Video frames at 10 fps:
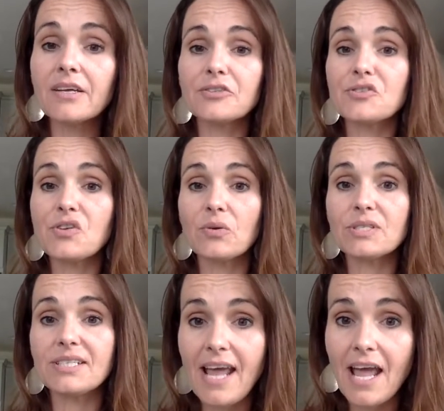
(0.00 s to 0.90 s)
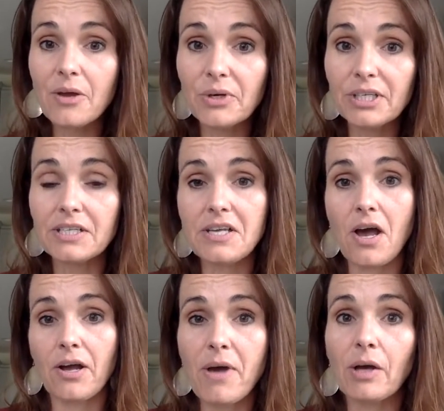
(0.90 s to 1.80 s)
So today we're going to
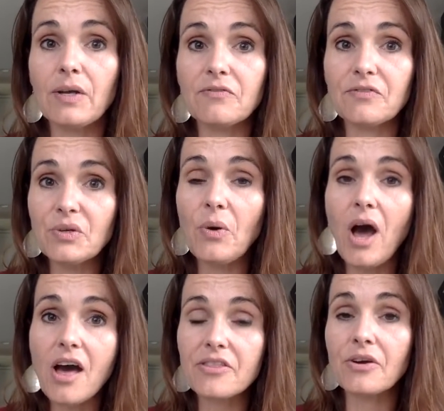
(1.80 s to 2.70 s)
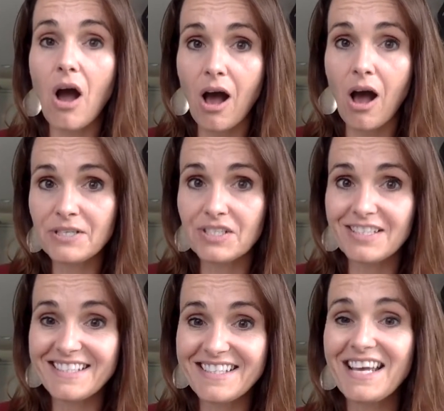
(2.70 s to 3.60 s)
talk about a few other
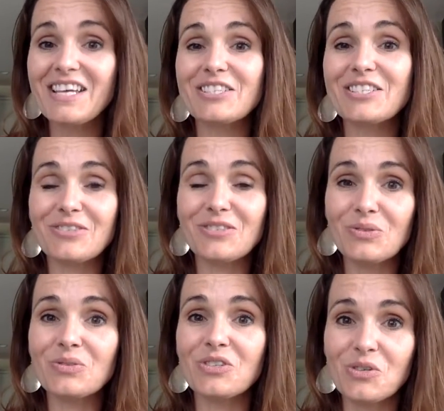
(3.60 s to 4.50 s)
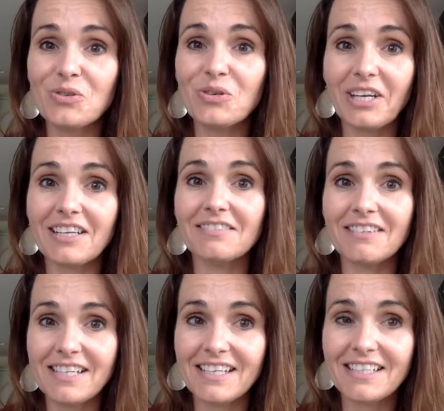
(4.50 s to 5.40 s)
options to use Google
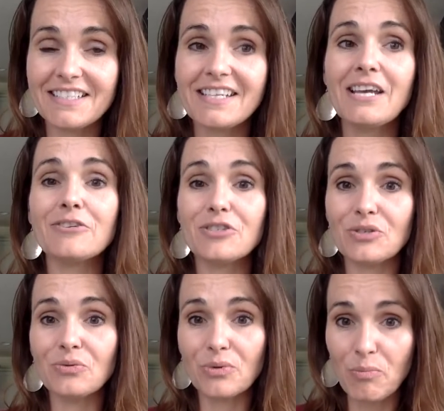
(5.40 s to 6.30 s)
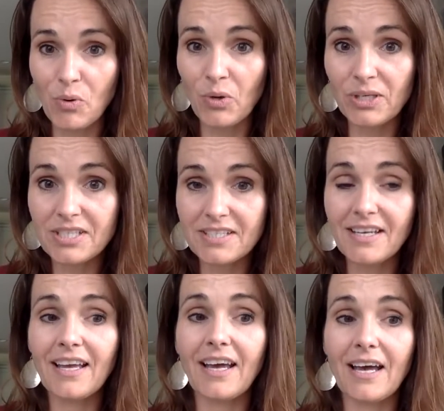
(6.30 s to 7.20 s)
Analytics to report
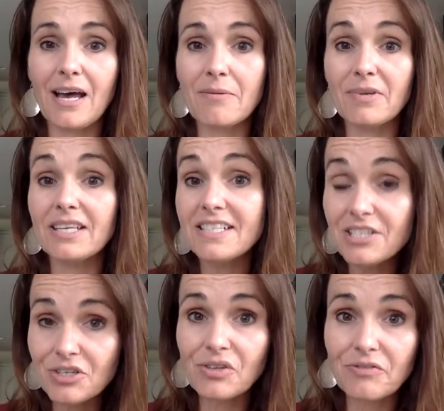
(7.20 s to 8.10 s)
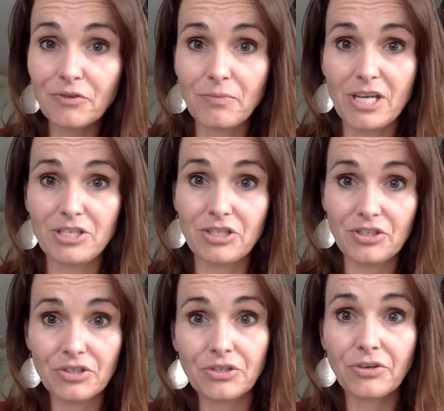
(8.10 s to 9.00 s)
additional information to
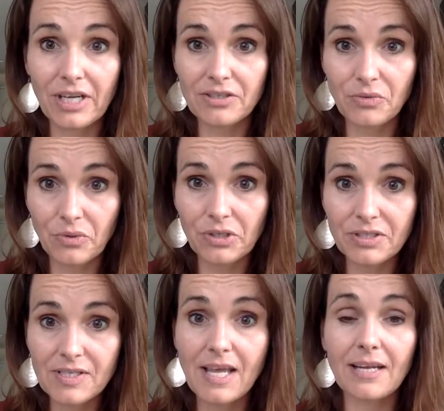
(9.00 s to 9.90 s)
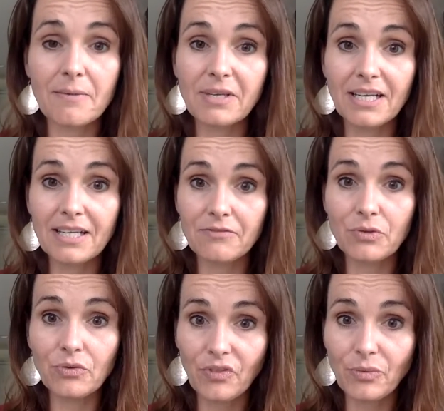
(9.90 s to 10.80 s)
your grantors. And I'm going to give you
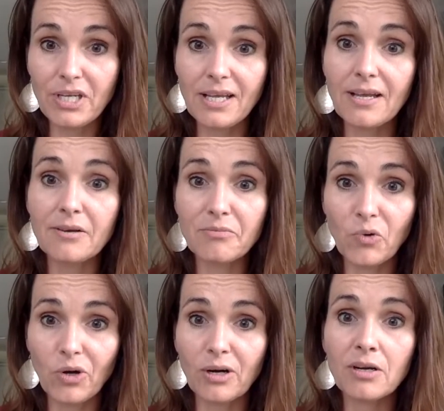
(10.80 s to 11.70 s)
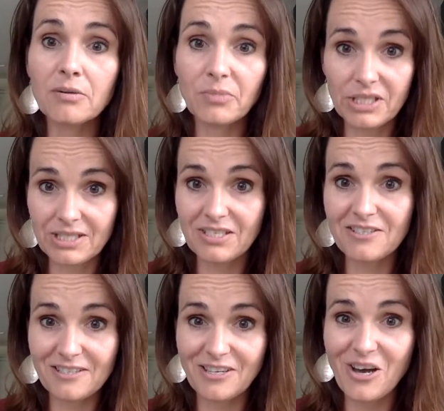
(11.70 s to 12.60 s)
3 more places
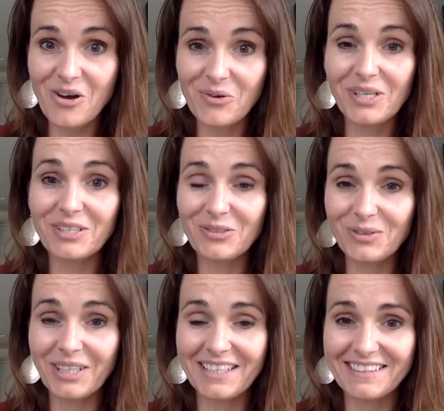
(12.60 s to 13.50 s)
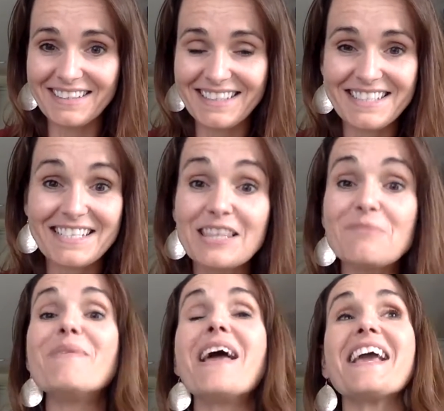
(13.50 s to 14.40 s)
to go in Google Analytics, in the
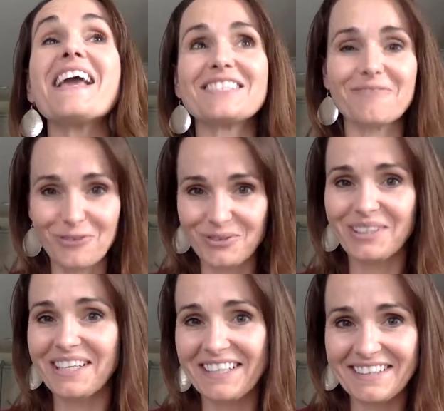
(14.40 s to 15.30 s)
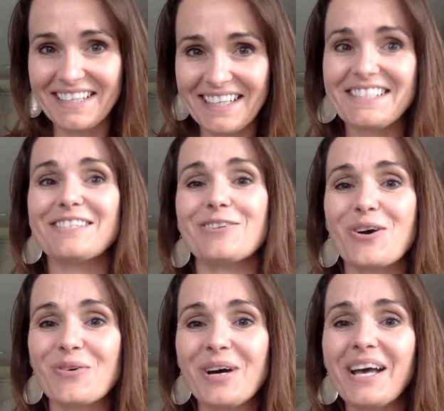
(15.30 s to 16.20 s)
maze of Google Analytics.
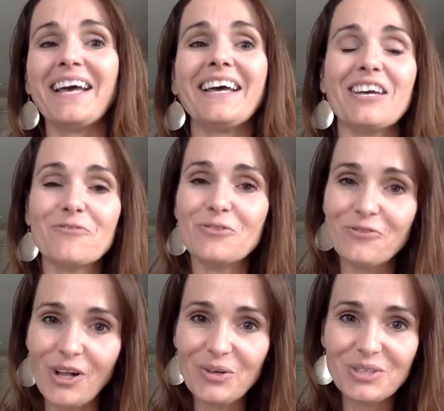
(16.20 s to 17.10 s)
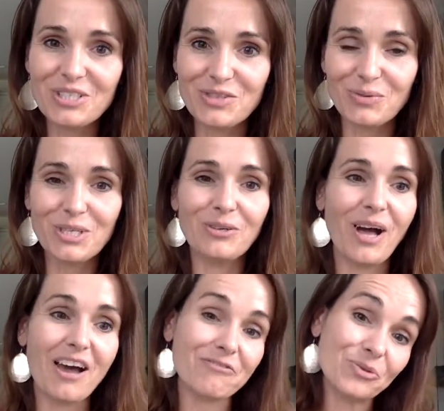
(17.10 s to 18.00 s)
So if you follow these 3, you'll
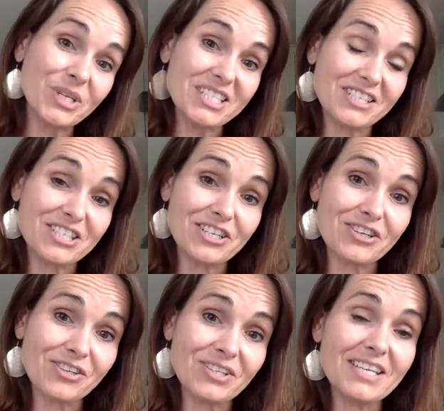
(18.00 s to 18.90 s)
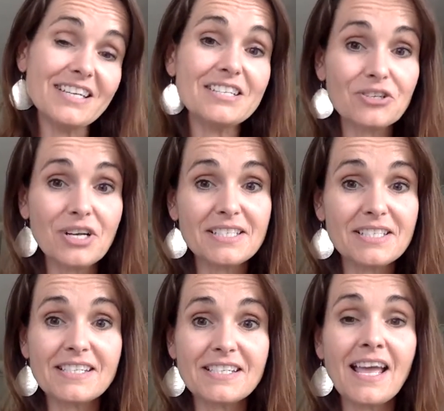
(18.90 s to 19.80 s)
have 3 additional
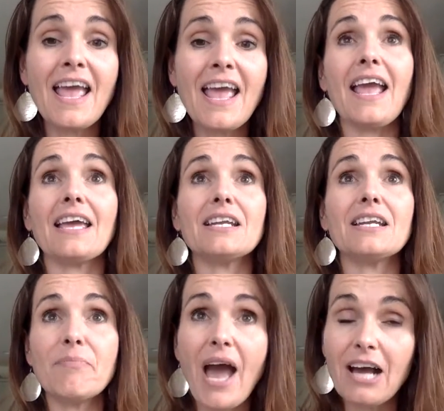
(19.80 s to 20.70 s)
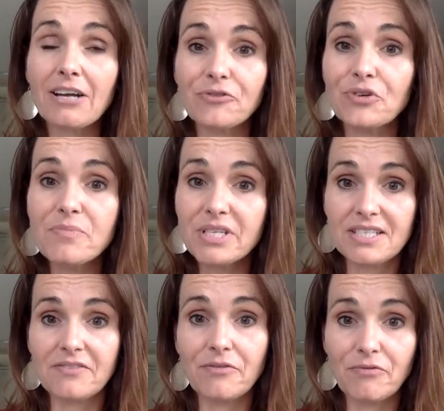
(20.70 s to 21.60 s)
interesting and impactful bits
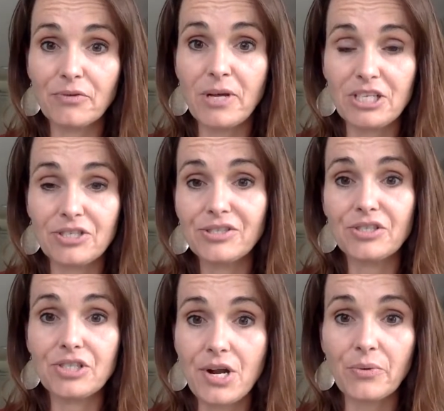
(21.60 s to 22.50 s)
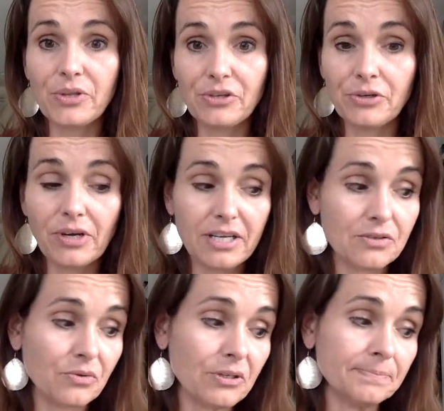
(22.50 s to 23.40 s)
of information to share with your
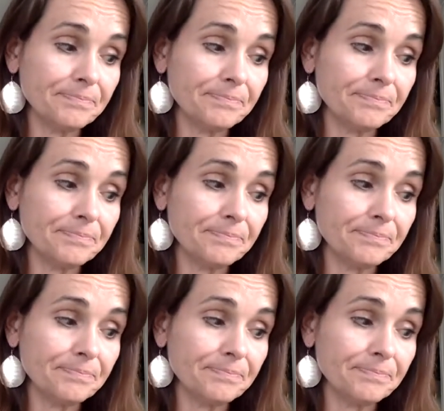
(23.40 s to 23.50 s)
grantor.